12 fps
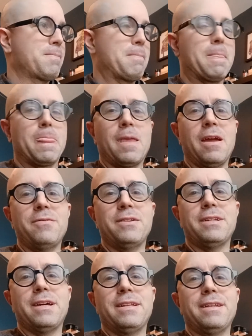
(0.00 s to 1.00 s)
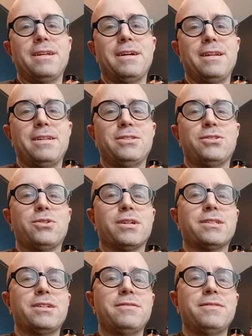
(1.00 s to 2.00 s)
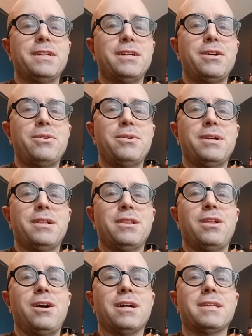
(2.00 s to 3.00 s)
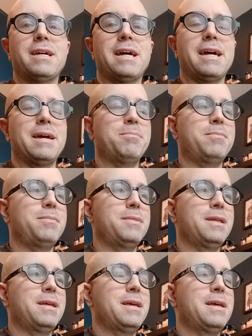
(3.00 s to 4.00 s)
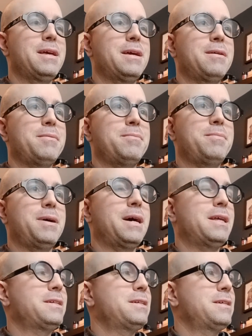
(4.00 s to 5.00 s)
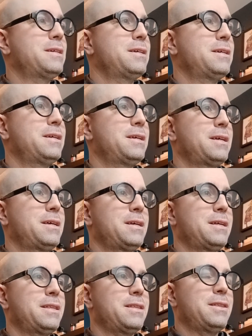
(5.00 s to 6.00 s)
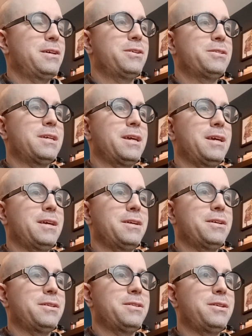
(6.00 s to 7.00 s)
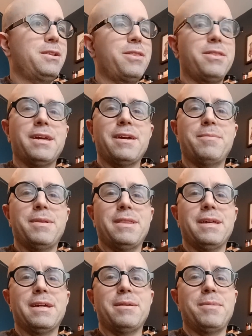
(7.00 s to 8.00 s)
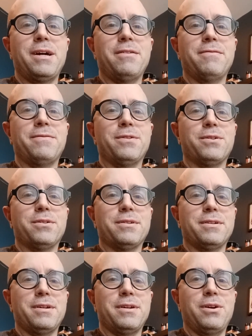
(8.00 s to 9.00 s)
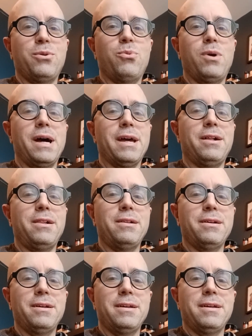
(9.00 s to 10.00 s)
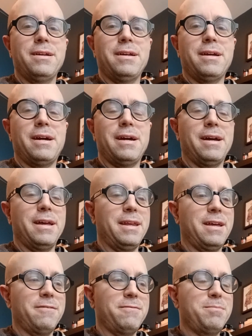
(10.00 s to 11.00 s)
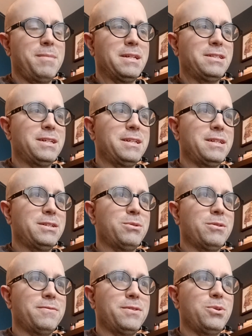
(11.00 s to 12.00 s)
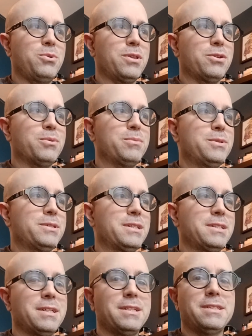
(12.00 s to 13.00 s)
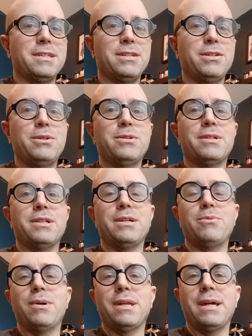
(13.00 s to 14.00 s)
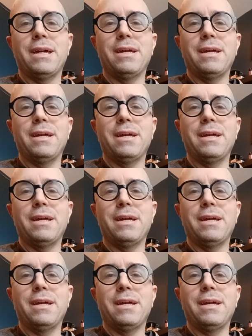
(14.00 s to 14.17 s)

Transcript: haven't done an instructional video in a long time, but there's a little thing I've been thinking about for a while, and I've mentioned it to a few other musicians, and usually when I